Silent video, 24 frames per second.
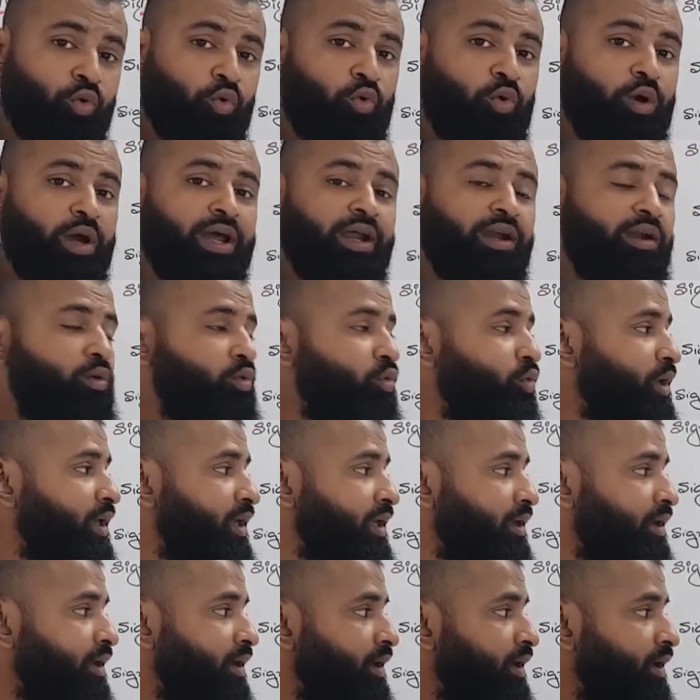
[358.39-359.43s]
where
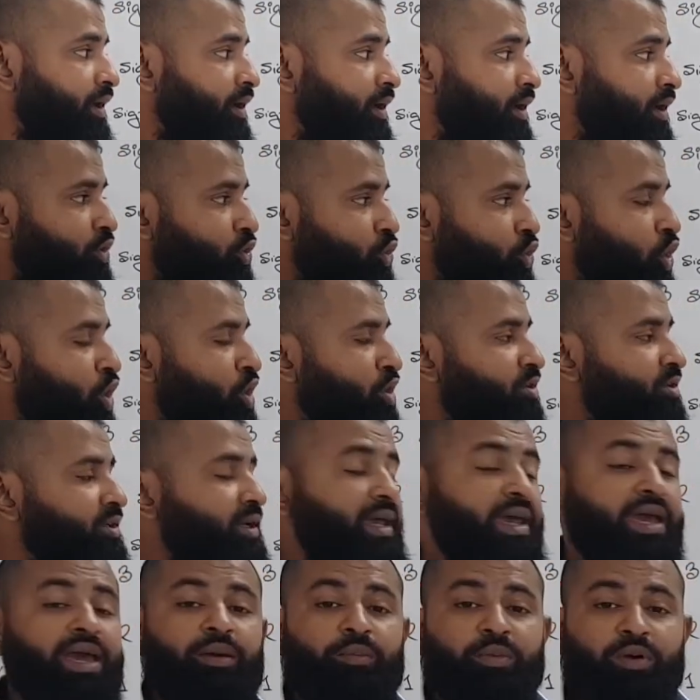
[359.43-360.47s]
we
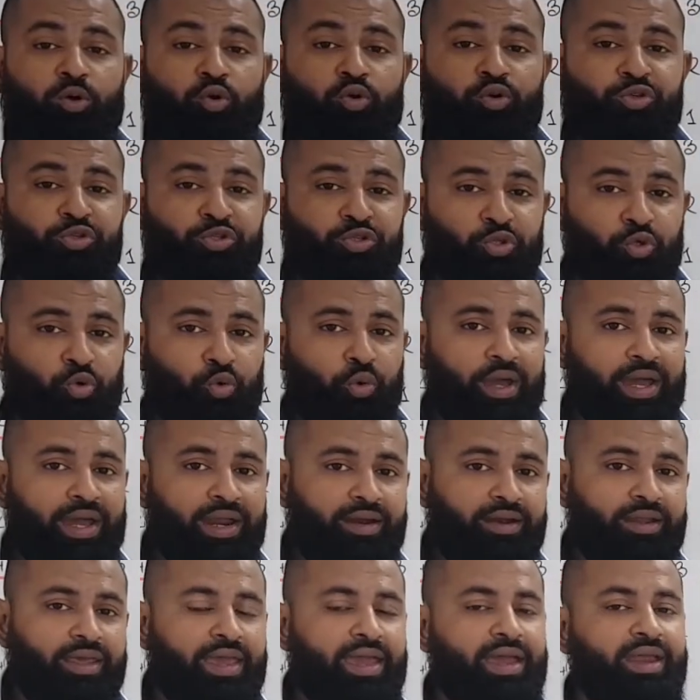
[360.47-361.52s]
talked about
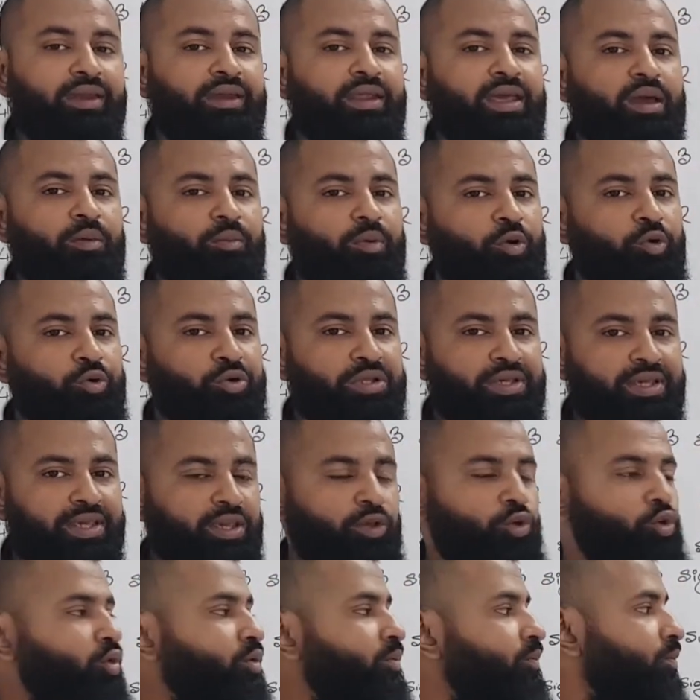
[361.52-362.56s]
square and about
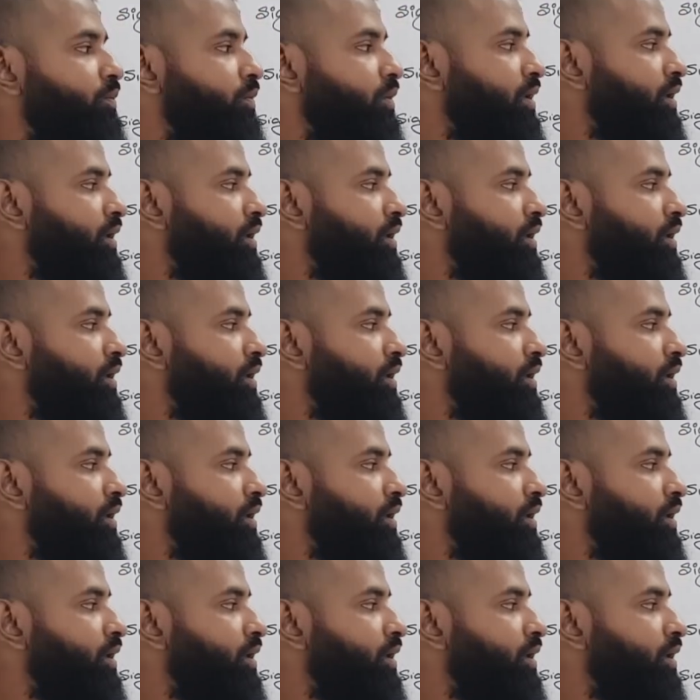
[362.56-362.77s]
cube,